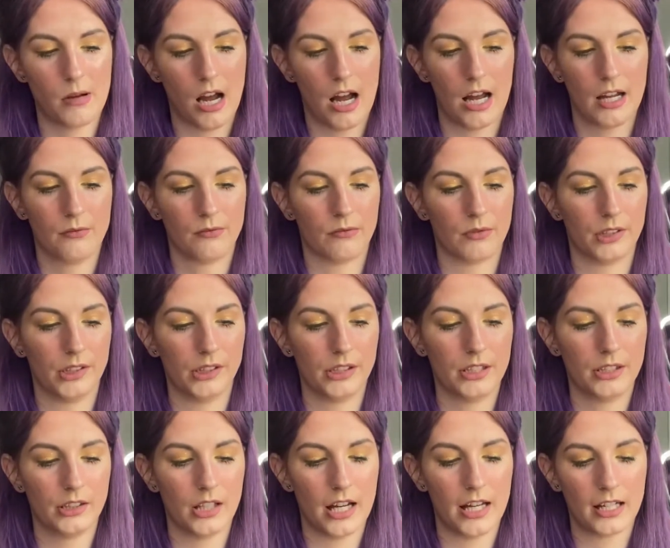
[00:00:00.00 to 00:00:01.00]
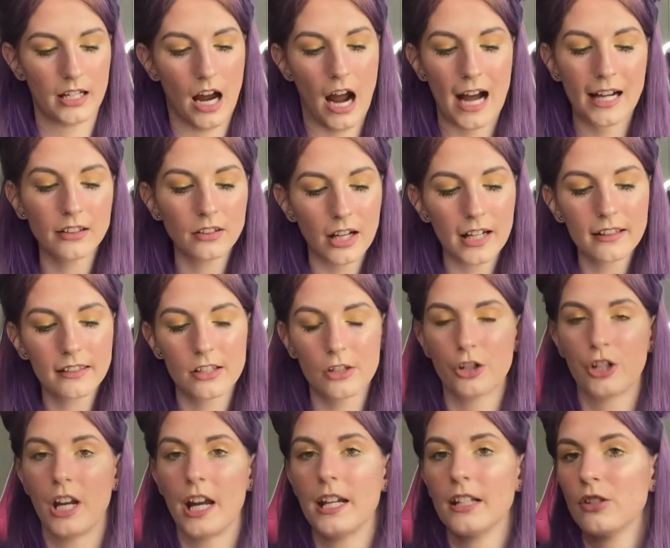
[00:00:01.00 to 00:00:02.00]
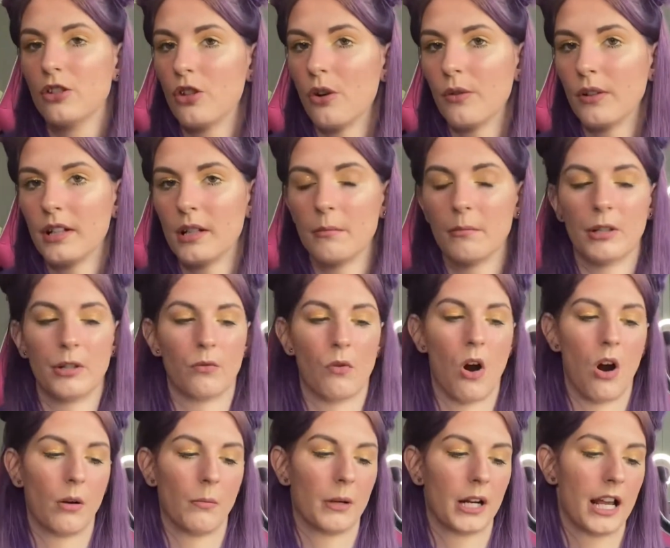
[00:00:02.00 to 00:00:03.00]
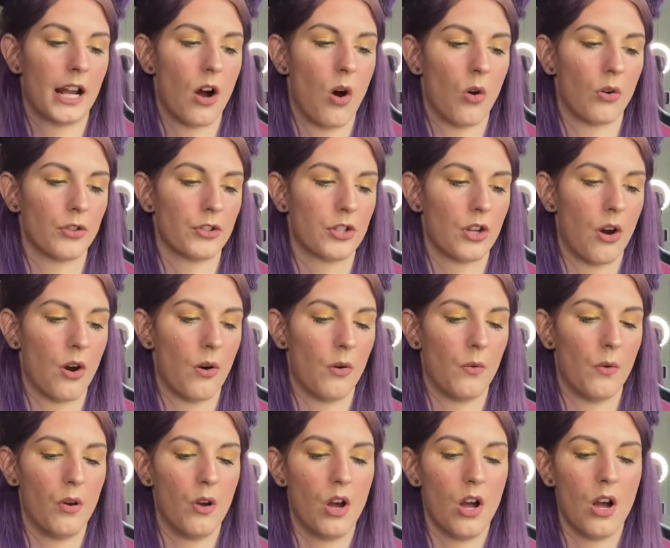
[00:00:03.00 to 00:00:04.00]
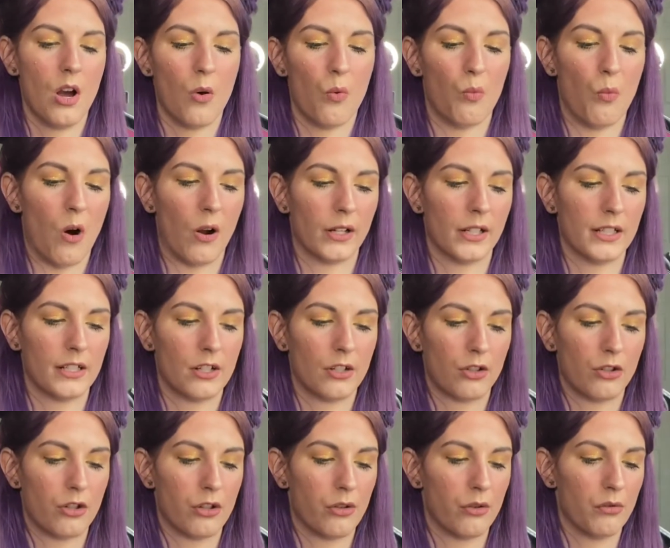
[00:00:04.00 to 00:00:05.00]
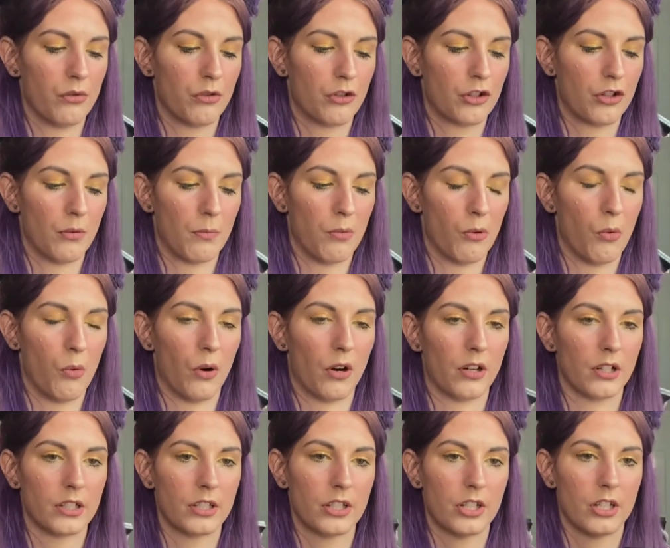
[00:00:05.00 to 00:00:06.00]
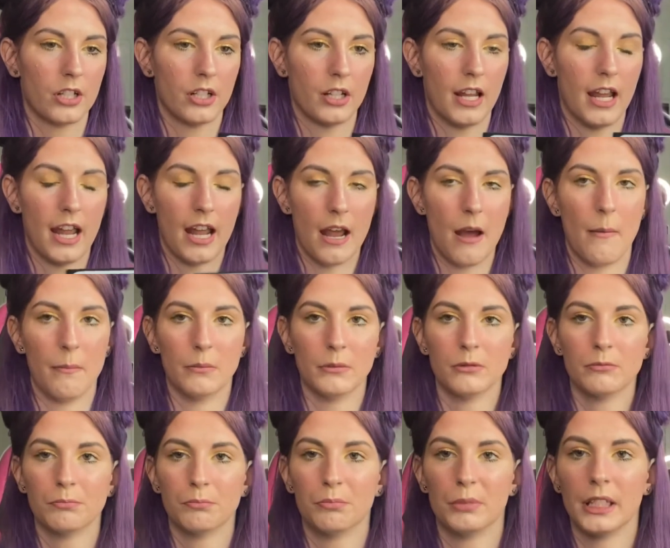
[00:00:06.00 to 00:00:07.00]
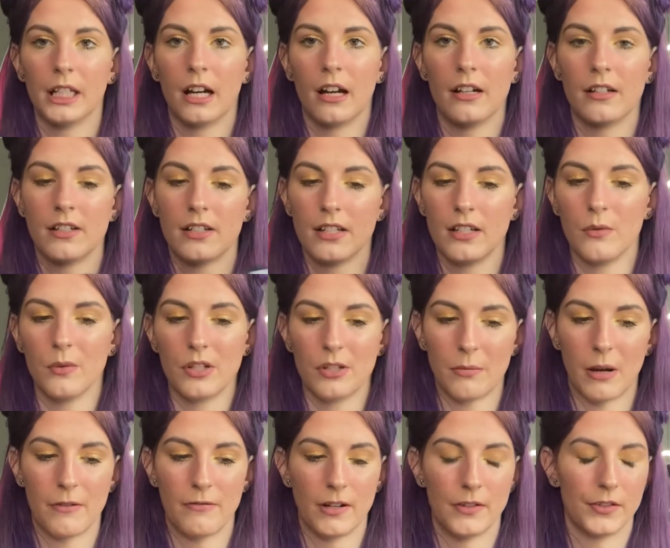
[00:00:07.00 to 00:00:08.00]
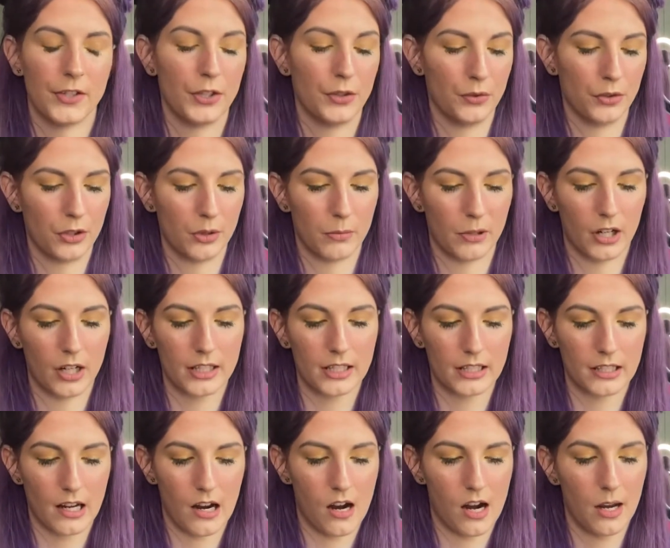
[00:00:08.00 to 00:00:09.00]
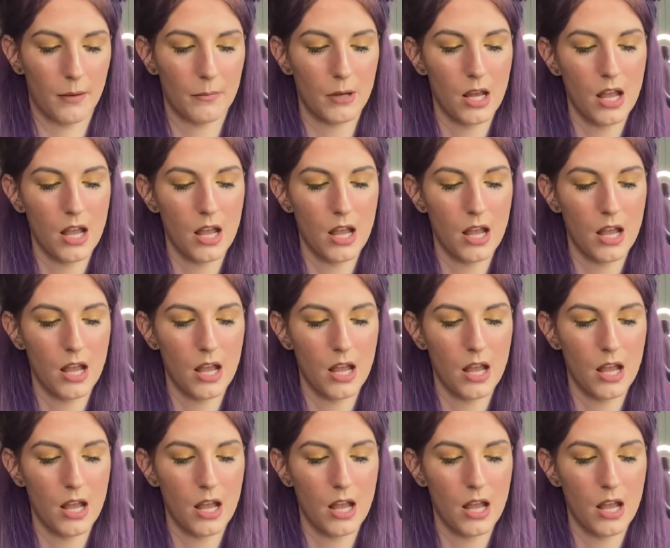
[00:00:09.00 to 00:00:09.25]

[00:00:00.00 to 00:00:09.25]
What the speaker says: I like the shades, don't get me wrong, but I also wanted to support him because he was my favorite YouTuber at the time.